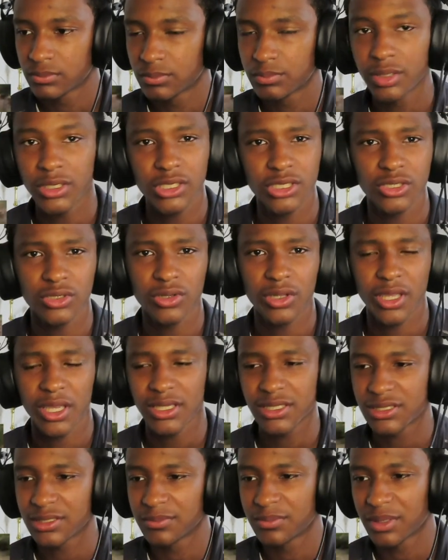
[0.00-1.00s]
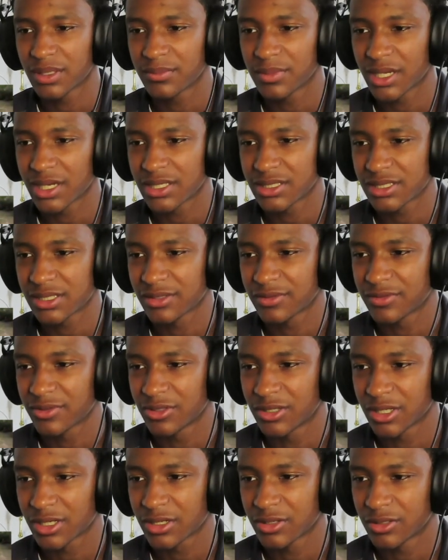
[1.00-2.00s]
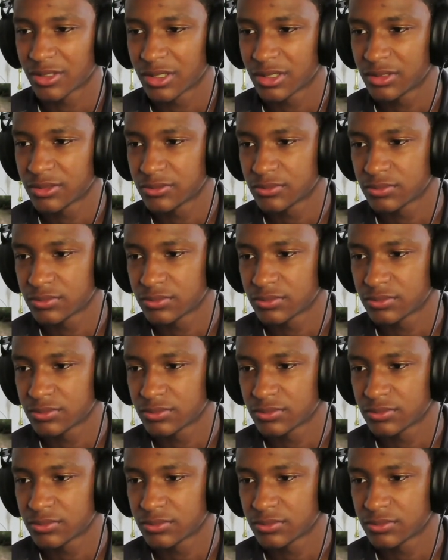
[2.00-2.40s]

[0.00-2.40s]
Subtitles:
Put Sean Kingston big body self on that court.